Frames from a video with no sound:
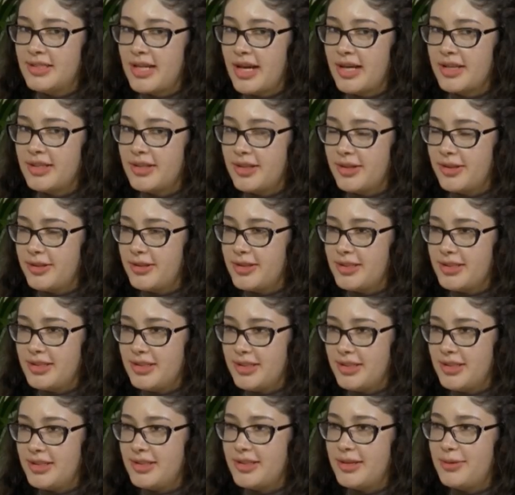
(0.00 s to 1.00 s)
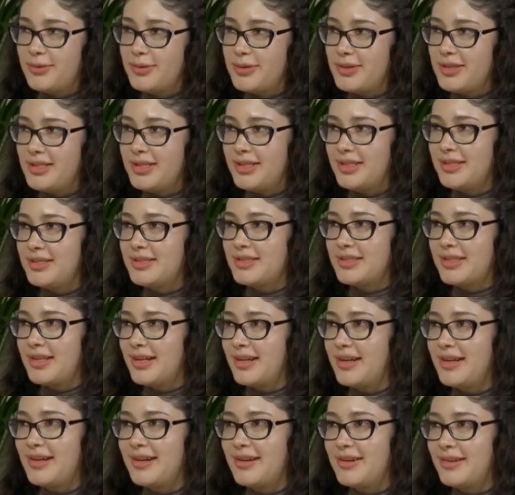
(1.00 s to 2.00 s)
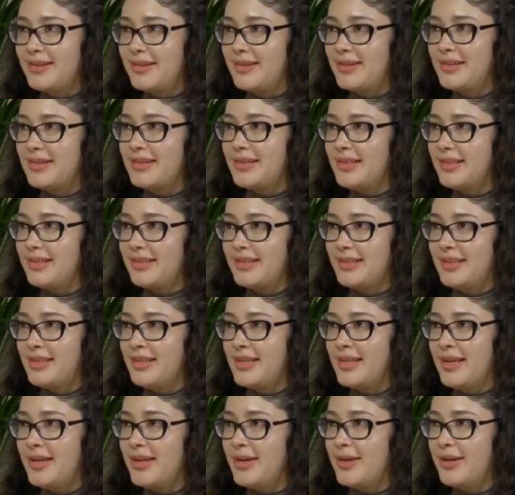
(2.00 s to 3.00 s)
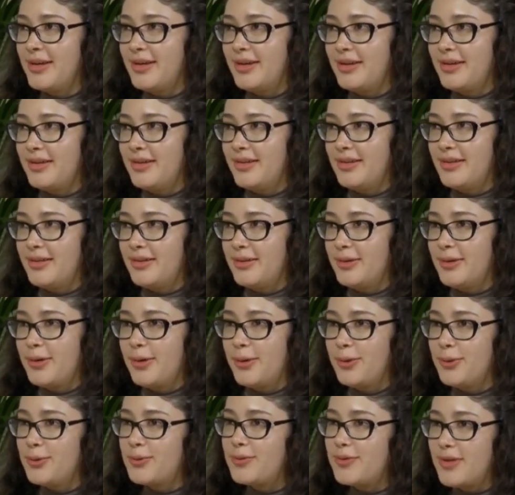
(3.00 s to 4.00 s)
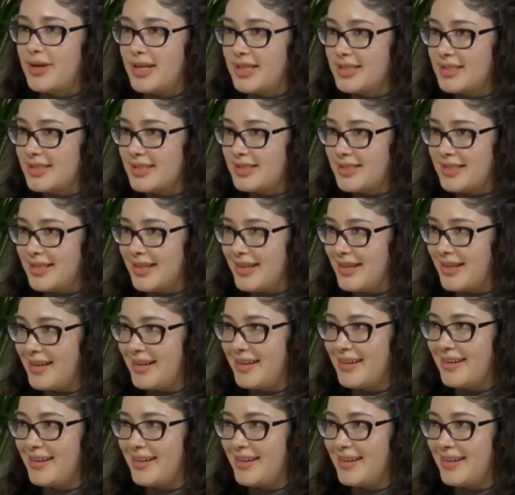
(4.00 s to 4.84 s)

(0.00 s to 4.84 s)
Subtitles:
technology nowadays are really go fast.